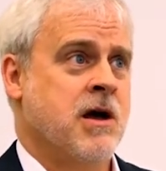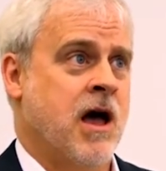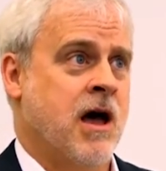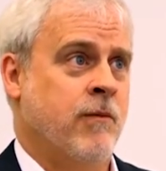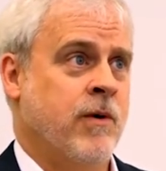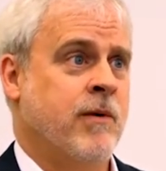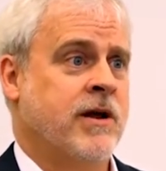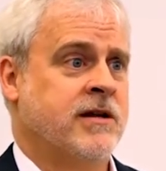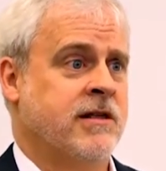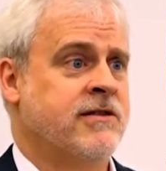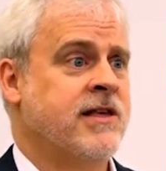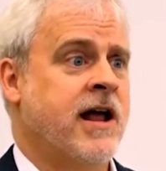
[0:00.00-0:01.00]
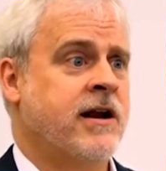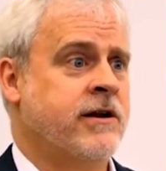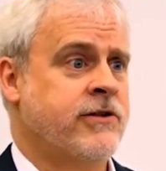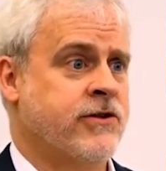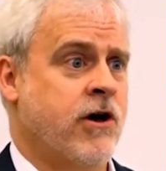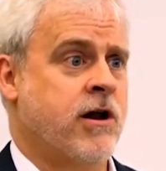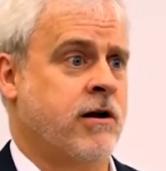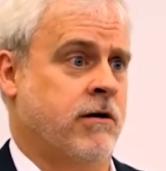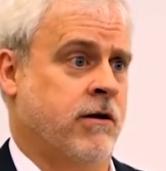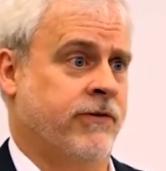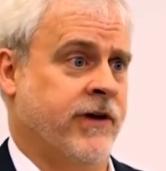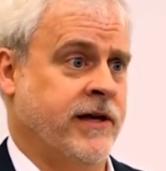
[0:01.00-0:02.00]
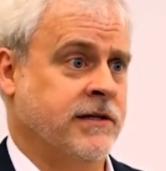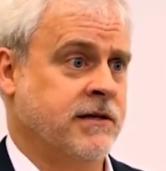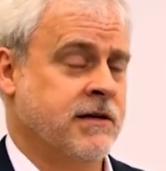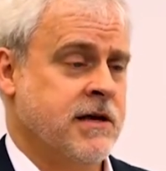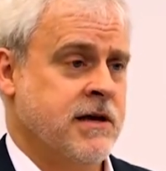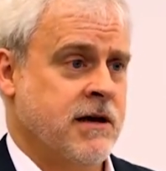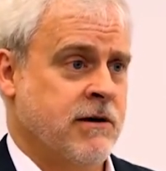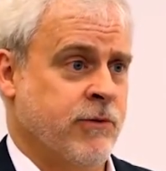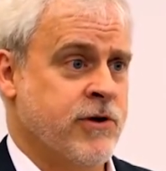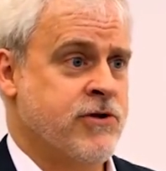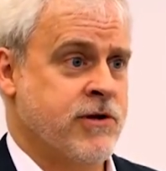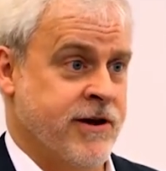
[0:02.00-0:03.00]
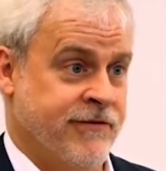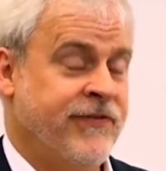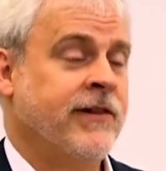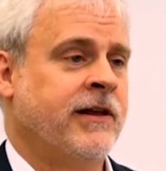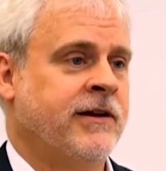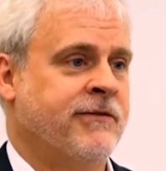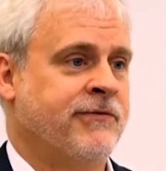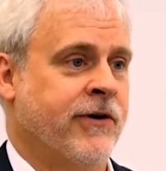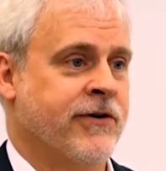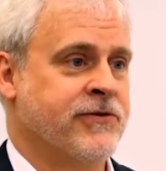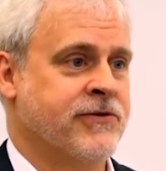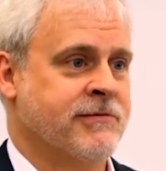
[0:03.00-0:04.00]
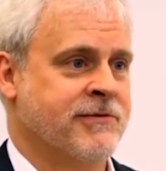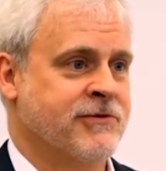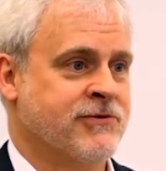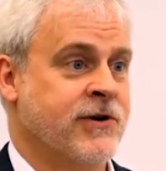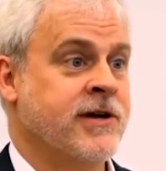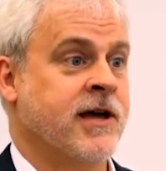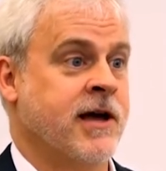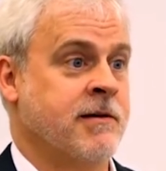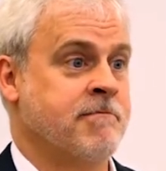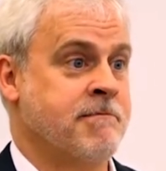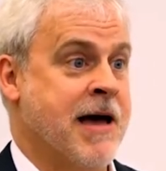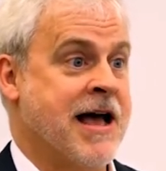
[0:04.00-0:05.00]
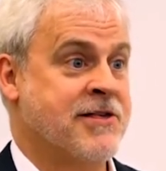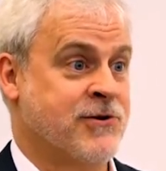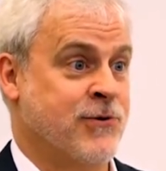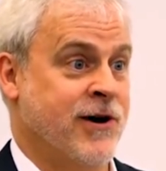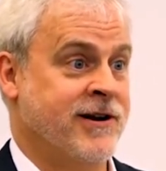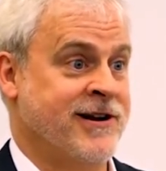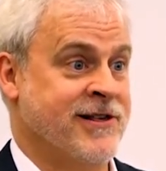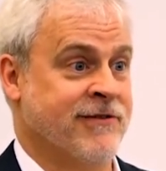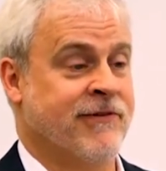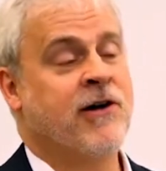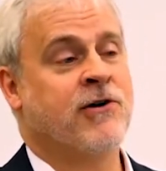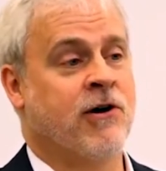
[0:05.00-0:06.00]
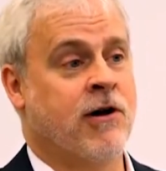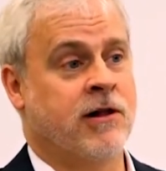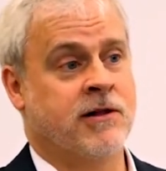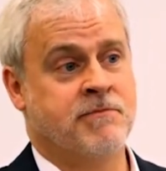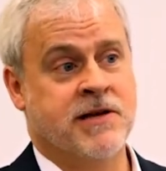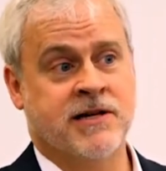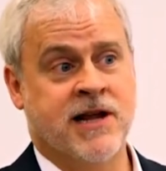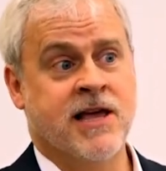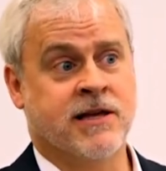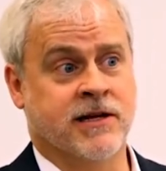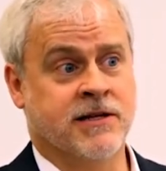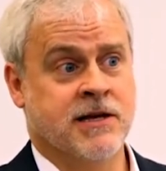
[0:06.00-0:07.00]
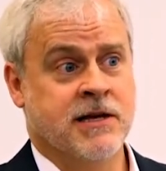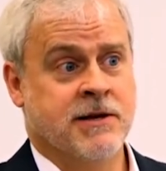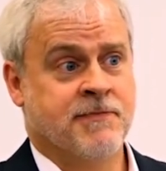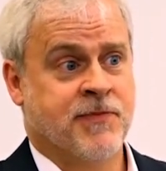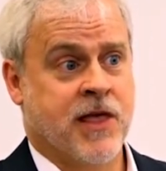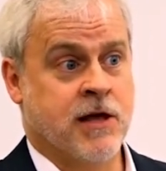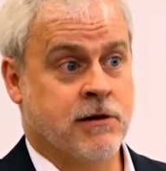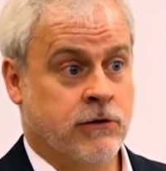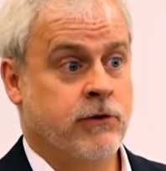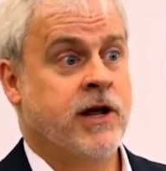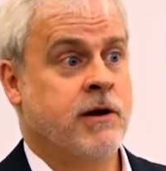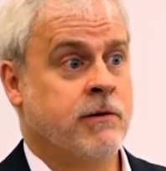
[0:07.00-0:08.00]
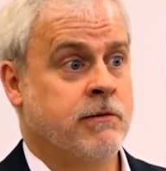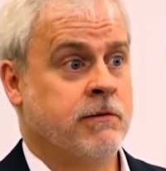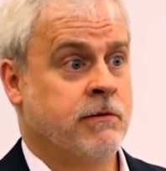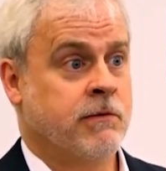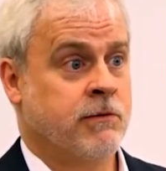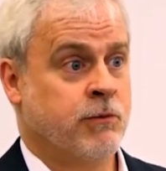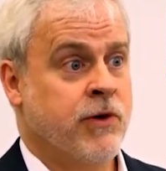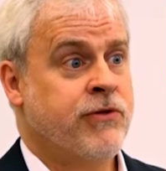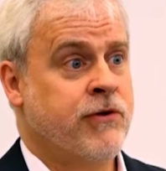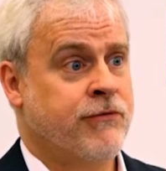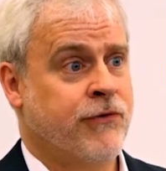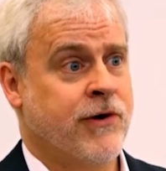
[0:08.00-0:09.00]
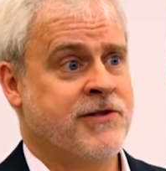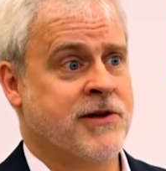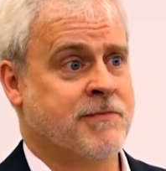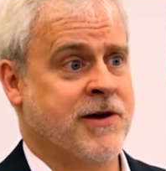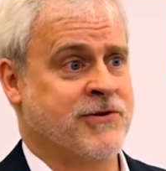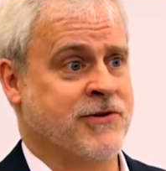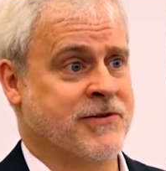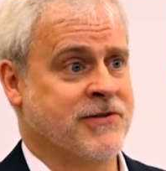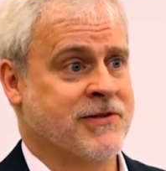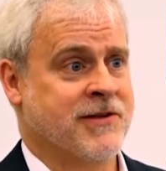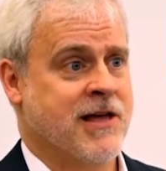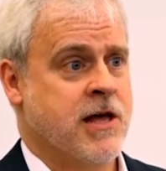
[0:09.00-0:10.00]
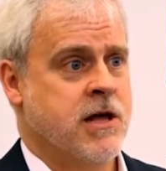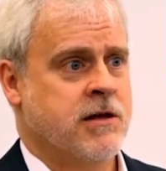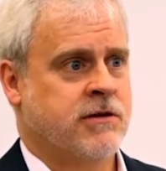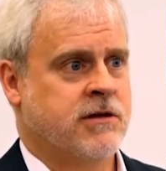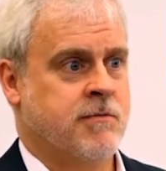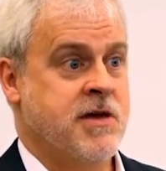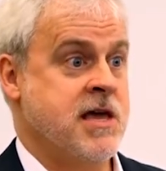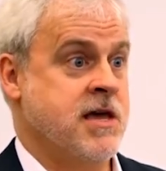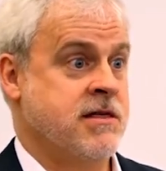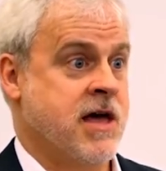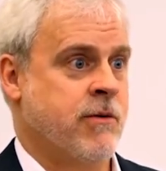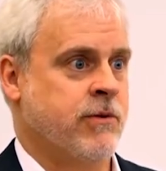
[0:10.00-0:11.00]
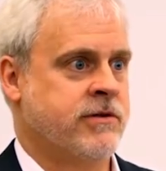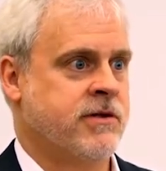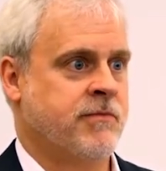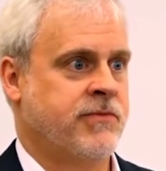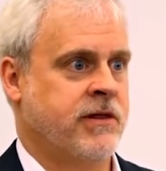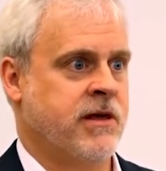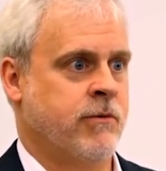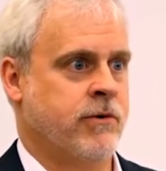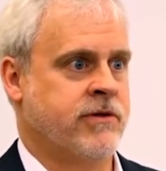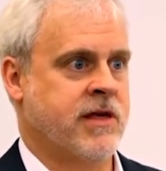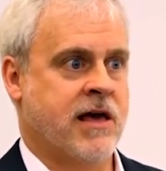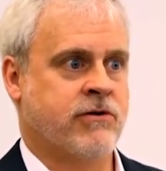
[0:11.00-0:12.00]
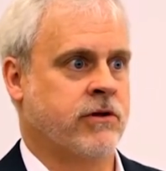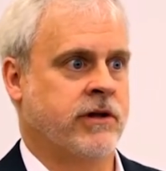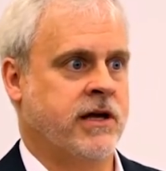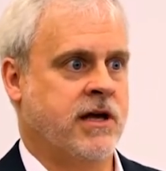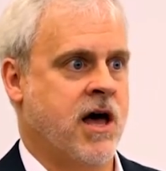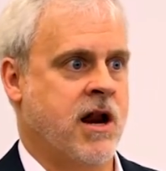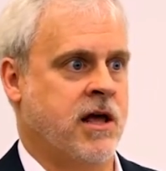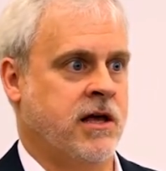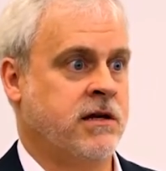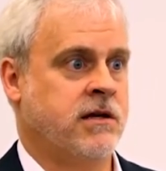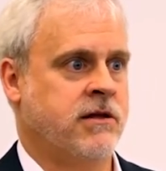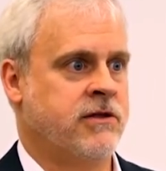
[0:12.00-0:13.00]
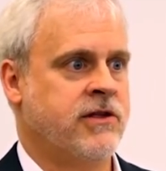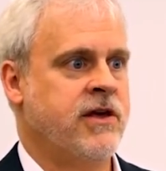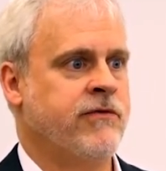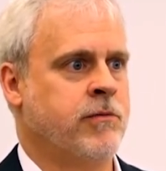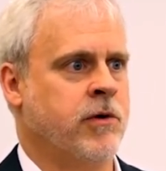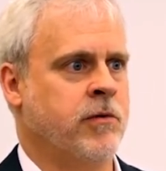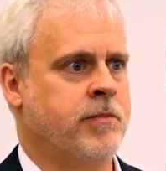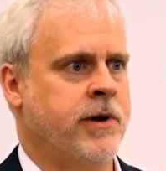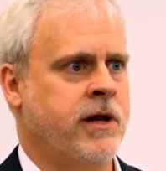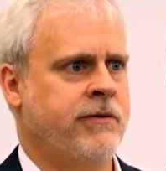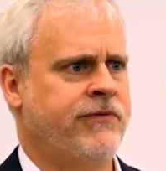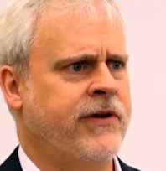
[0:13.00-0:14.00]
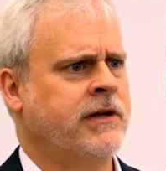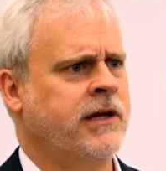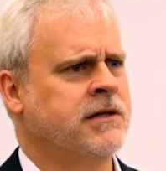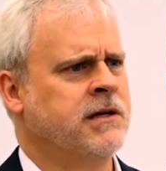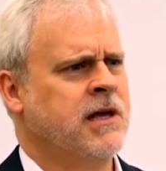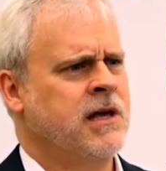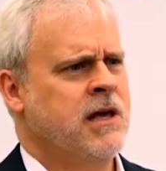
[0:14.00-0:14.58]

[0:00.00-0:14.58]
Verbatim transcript: uh, we went and sat in a sauna all night, which in Finland involves drinking mass quantities of alcohol and being naked, including with your forensic patients to me, that was something that was actually kind of inconceivable. But in Finland,